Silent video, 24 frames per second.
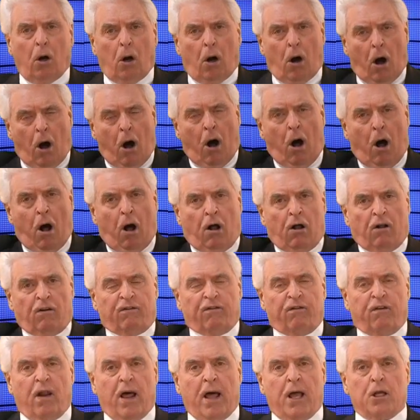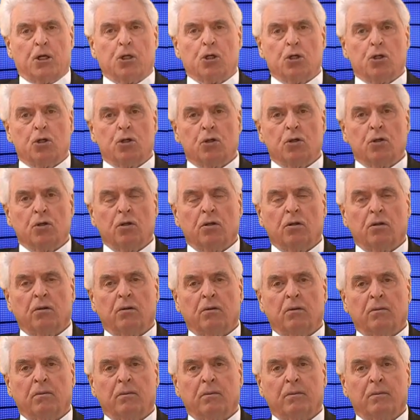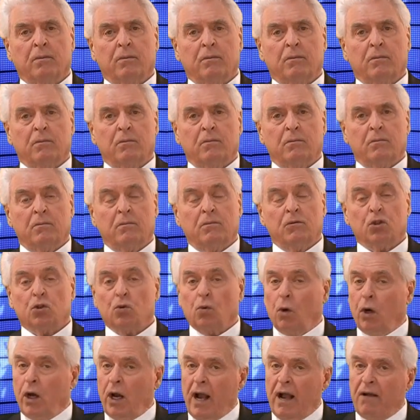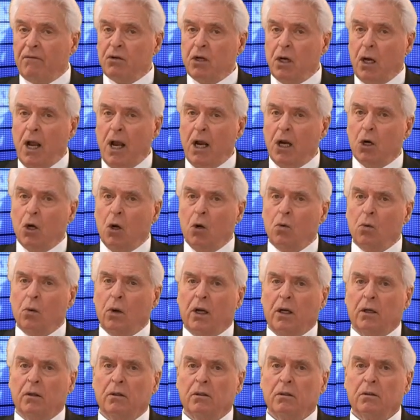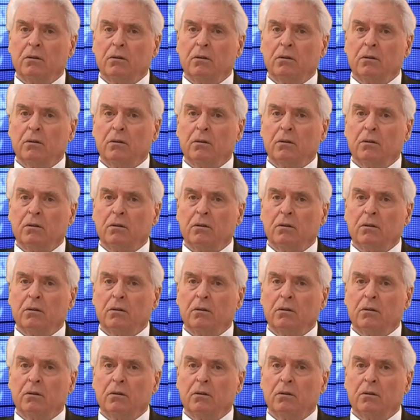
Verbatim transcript: All flesh. So we have today, don't we?